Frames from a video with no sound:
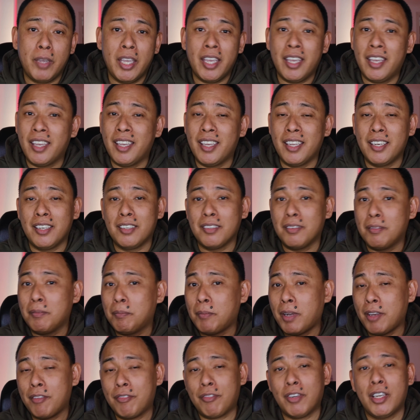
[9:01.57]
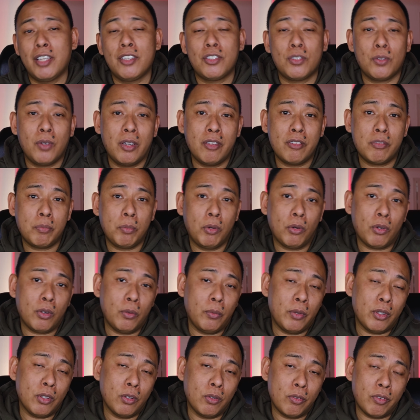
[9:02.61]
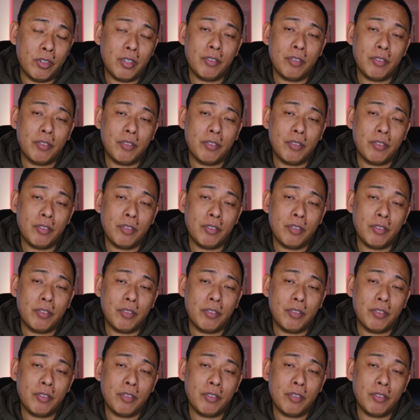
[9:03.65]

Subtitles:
and my friends who I've spoken with over the